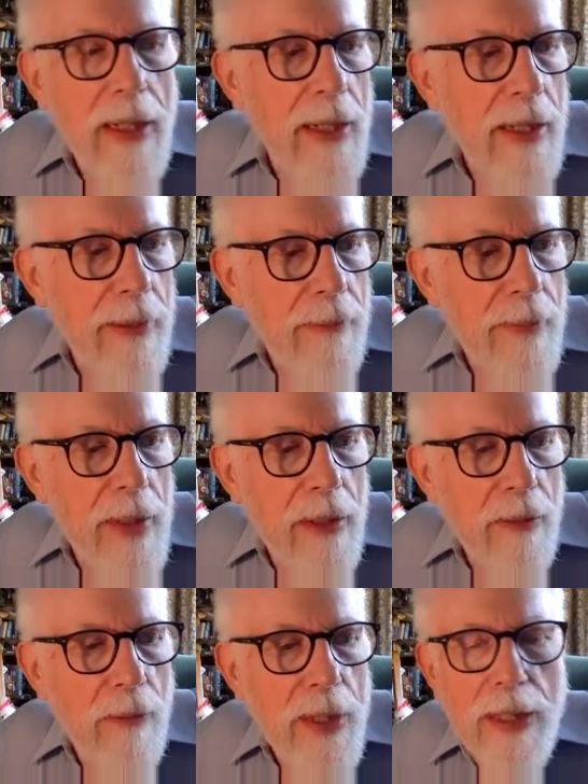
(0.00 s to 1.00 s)
uh,
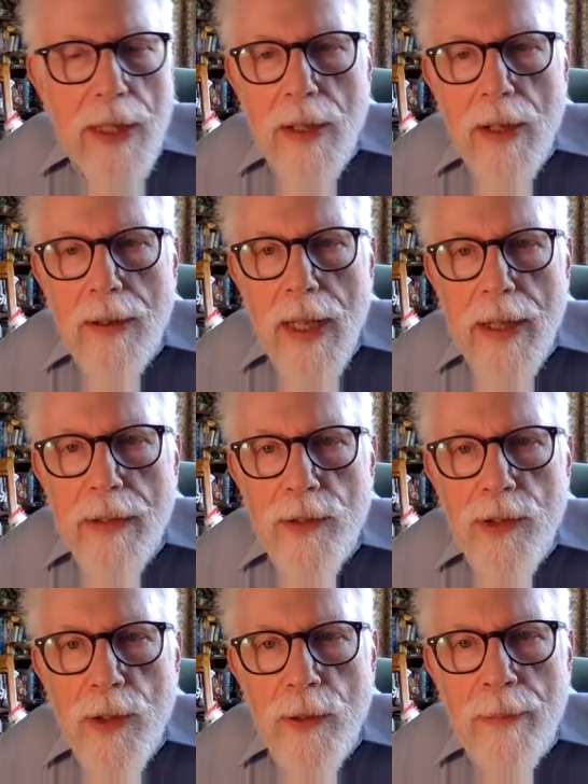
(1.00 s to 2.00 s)
we did our live
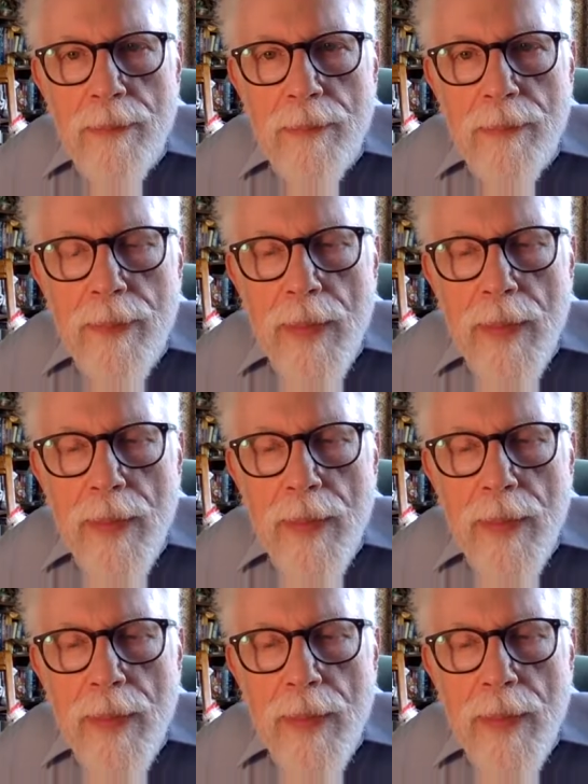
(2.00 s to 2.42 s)
Zoom